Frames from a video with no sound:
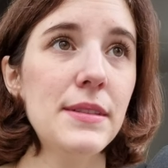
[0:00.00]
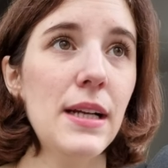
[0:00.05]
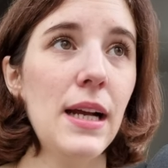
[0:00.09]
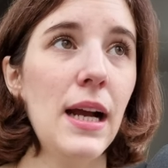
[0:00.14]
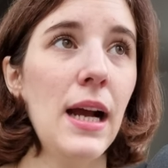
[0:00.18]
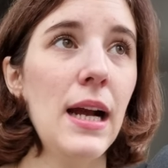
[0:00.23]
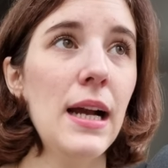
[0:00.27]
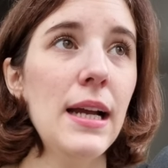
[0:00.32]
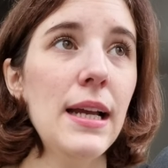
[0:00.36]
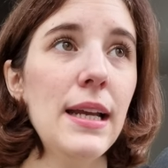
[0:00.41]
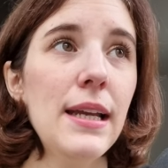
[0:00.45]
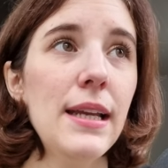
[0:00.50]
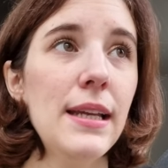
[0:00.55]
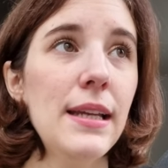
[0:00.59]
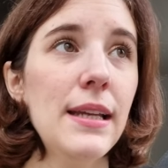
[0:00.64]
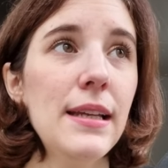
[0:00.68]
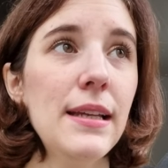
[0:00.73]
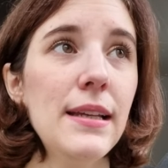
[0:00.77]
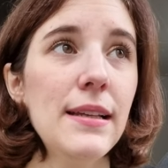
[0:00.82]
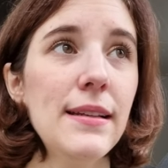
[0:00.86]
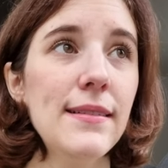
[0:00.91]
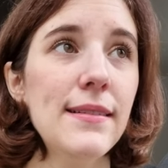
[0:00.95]

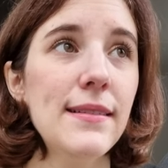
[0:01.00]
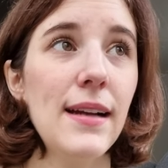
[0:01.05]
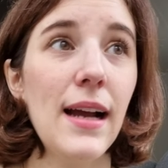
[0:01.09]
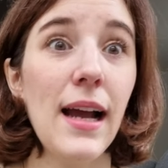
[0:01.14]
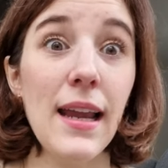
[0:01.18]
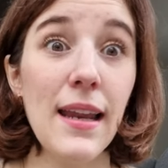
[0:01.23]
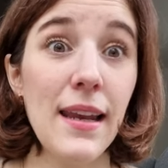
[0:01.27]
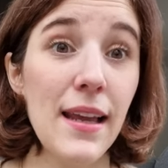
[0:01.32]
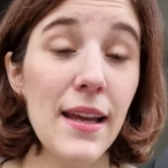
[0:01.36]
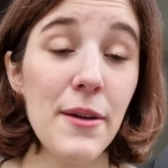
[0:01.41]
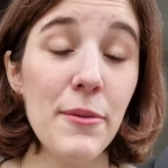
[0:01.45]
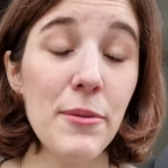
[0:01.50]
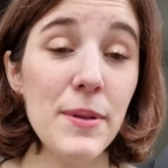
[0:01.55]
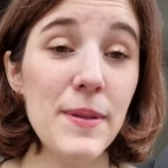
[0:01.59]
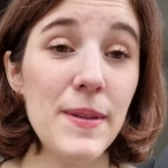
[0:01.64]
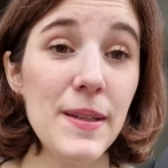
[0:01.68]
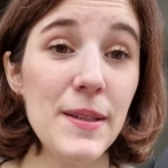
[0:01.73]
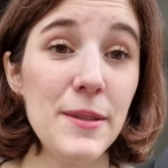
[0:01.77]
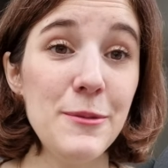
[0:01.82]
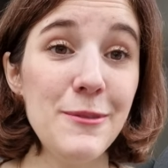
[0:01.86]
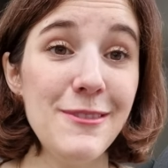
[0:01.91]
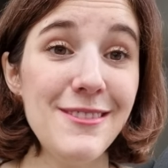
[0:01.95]
I like what
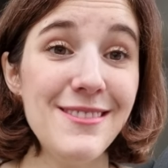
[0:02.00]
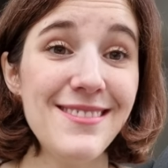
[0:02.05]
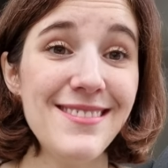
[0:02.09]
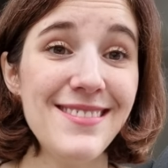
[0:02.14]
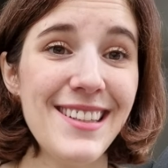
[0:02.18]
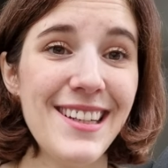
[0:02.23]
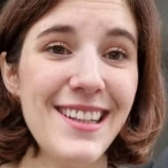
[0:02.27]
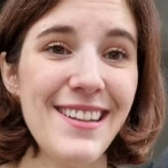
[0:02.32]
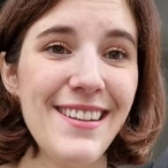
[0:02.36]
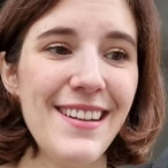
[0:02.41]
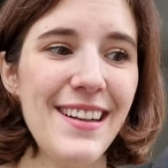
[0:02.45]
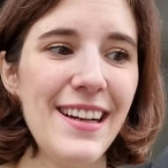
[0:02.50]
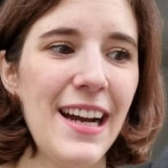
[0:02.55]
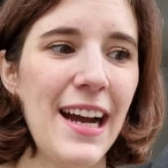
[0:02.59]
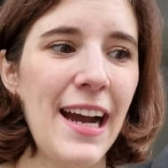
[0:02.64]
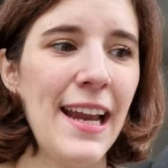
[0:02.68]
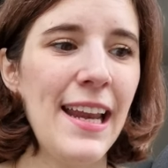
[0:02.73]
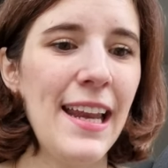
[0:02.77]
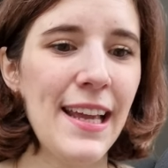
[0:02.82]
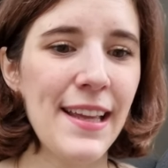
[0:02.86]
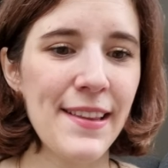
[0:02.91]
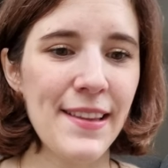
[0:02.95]
they do.
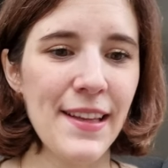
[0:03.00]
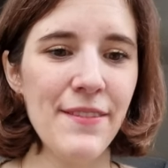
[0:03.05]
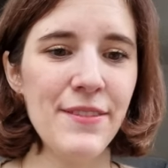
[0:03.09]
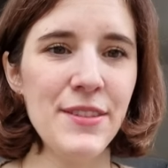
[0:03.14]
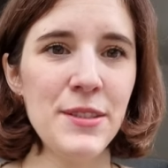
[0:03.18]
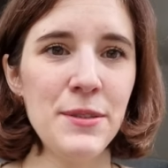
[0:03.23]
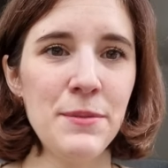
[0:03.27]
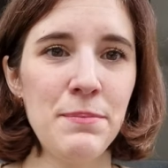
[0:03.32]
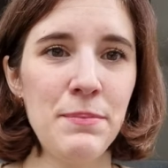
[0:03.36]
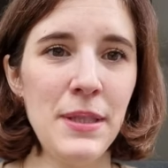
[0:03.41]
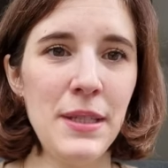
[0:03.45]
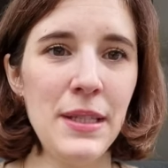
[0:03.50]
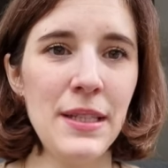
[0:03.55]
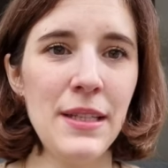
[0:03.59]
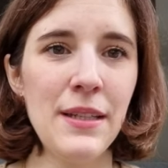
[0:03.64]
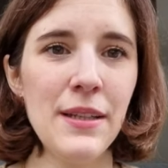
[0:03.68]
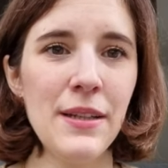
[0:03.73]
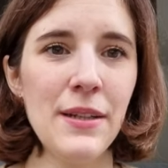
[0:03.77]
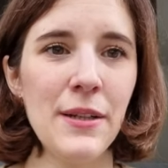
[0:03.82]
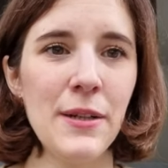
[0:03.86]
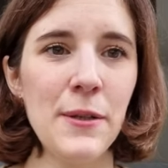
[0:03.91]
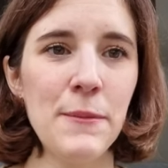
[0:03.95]
I like they have this
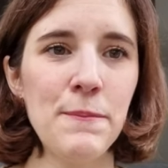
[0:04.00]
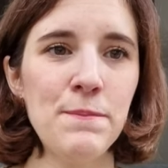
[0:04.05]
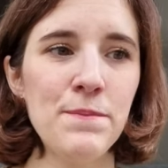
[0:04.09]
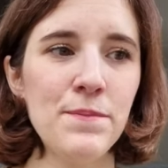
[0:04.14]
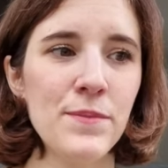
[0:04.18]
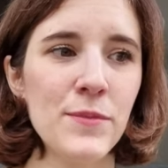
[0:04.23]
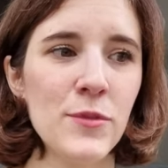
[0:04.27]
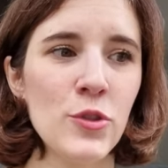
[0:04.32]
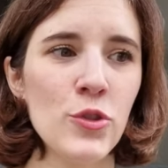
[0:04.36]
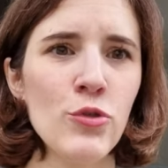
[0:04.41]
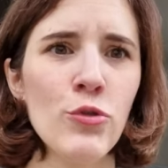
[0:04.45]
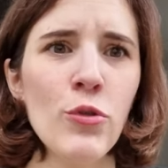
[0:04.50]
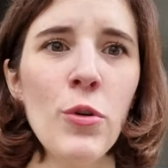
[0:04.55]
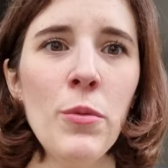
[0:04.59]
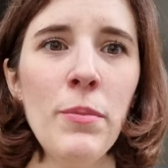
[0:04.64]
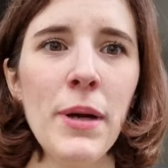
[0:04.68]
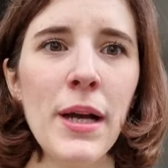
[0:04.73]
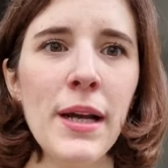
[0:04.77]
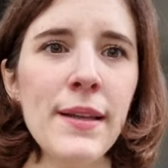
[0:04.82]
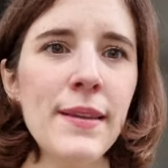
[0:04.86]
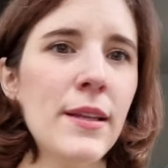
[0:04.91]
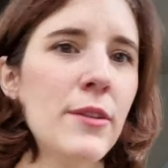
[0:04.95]
big straw
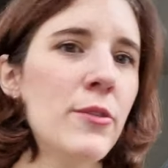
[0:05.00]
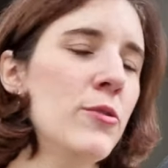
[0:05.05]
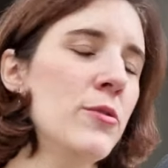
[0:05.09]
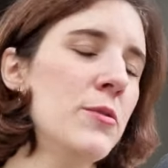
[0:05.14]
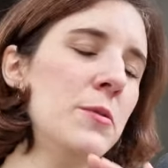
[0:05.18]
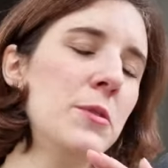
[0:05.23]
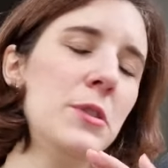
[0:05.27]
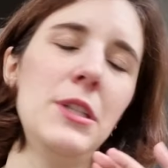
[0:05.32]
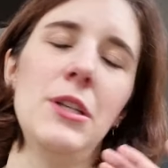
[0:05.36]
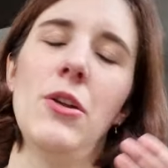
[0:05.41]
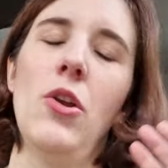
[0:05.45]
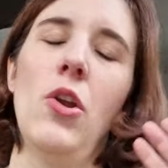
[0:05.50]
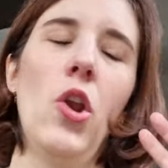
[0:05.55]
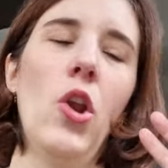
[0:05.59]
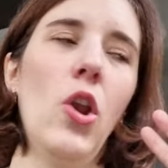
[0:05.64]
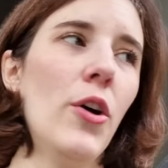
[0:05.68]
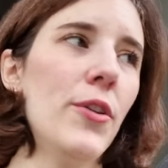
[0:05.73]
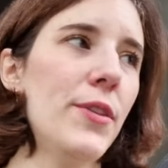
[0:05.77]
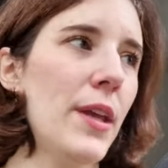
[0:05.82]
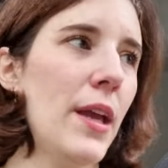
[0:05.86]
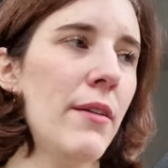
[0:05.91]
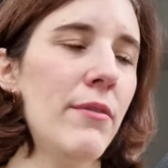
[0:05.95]
bag that you see a
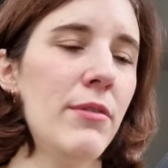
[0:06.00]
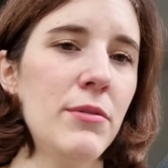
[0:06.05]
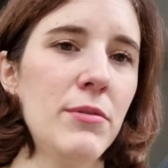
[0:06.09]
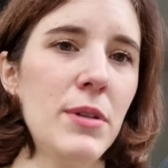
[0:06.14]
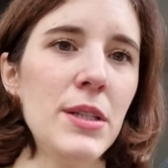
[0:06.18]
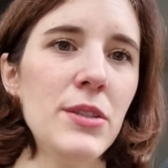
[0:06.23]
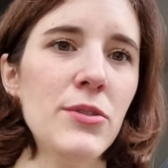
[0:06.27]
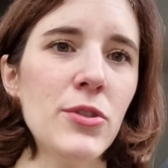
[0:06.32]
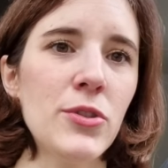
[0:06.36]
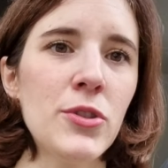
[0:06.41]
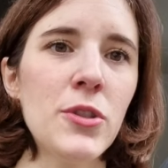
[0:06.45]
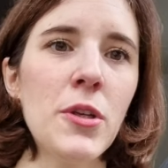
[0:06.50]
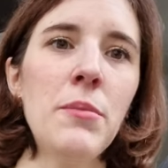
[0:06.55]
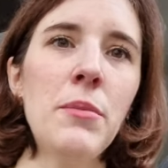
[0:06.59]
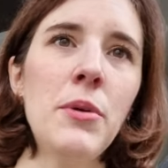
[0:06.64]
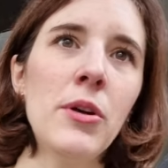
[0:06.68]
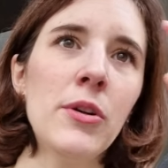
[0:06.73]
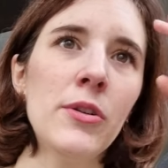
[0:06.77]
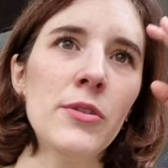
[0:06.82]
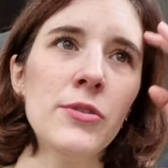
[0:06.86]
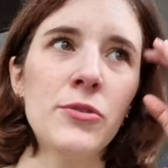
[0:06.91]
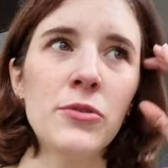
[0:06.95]
lot everywhere in the
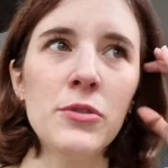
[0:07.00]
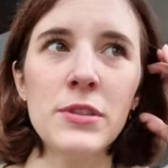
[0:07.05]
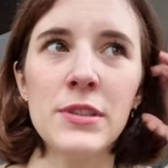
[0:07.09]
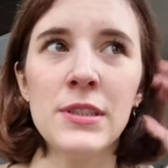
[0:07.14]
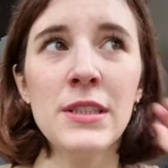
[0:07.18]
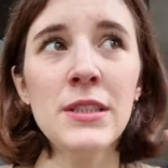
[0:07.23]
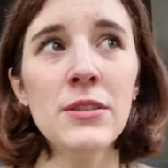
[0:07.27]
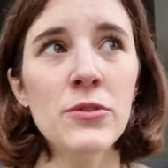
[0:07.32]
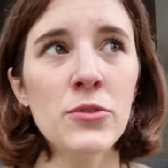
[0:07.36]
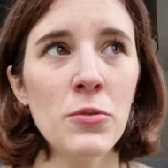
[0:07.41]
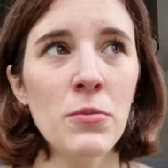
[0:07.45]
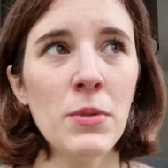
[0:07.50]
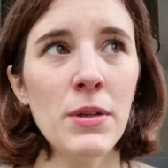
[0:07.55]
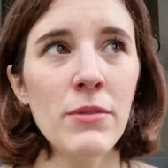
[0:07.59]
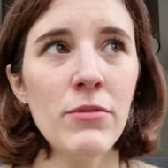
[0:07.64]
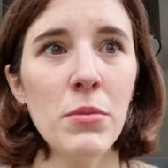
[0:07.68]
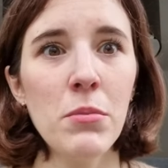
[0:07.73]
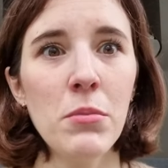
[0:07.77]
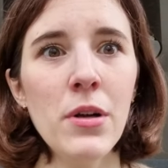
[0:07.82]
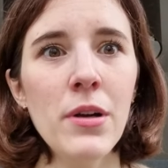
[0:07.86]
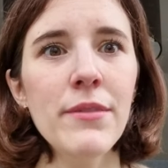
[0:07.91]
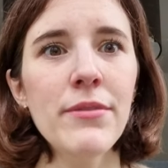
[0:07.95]
summer. The one
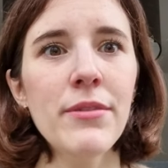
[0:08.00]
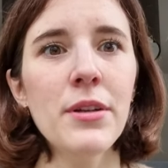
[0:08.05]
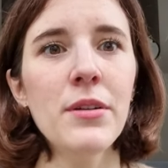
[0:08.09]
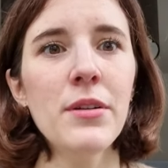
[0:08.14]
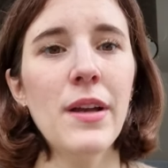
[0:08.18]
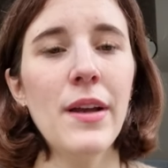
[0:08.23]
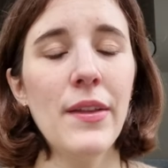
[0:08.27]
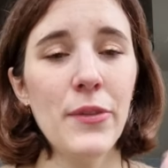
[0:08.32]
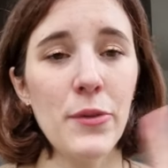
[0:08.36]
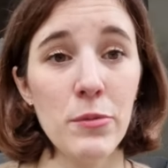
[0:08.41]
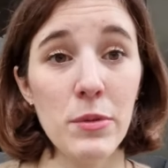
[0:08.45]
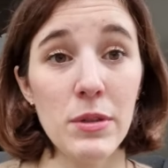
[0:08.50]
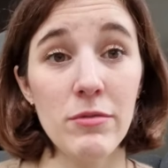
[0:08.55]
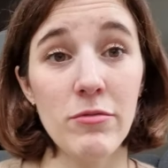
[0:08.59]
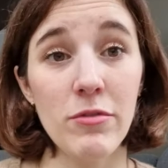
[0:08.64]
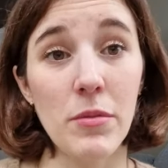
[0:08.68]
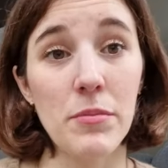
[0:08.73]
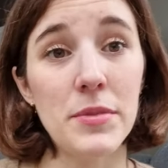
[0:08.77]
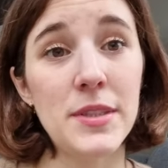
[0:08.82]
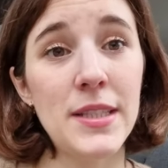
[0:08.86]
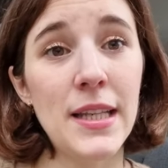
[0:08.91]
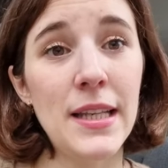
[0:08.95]
from Loewe and the one
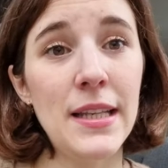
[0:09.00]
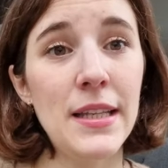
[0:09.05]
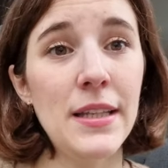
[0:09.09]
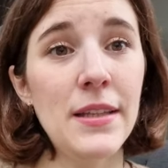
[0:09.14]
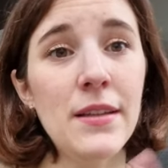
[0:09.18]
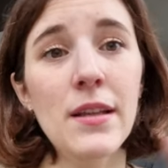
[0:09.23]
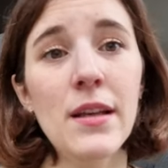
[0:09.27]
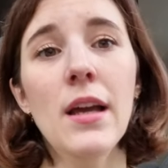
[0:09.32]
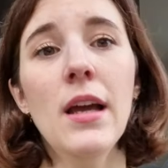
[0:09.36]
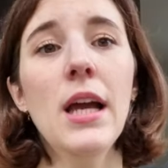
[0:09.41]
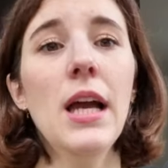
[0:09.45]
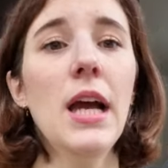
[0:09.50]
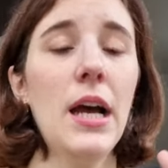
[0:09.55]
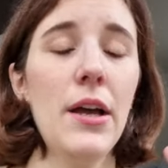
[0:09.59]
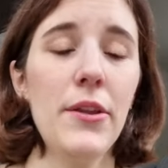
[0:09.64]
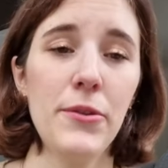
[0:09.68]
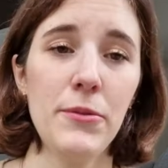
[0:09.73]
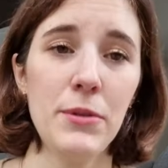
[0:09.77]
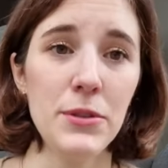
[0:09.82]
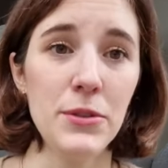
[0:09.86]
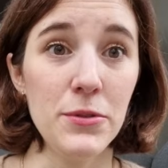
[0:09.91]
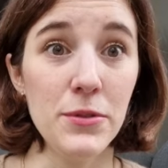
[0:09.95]
from Celine are
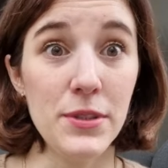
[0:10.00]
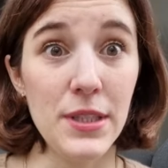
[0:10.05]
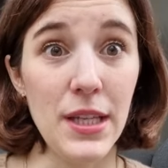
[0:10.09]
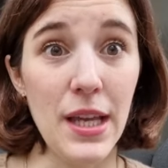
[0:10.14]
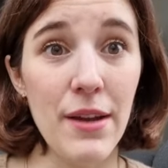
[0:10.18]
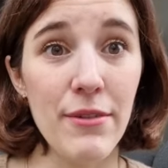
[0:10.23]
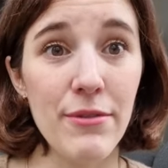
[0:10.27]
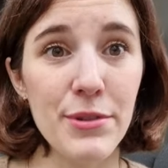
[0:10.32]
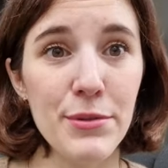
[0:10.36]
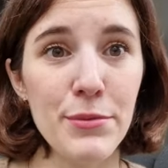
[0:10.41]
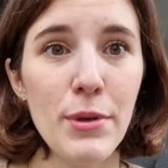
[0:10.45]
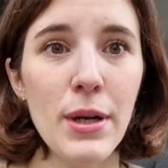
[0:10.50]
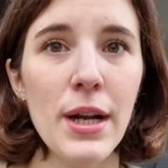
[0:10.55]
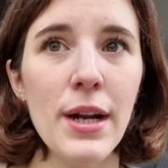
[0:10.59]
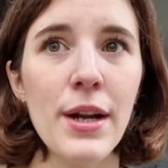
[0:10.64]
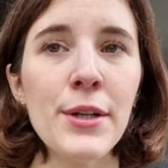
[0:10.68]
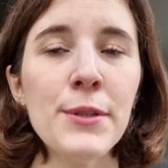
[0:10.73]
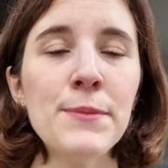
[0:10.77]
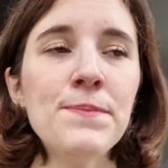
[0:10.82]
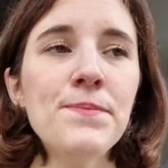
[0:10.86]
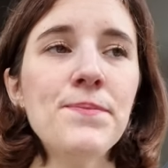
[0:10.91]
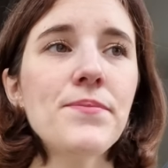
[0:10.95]
the one you see
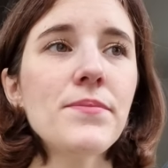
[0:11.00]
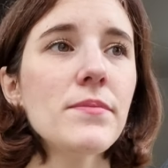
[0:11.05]
everywhere.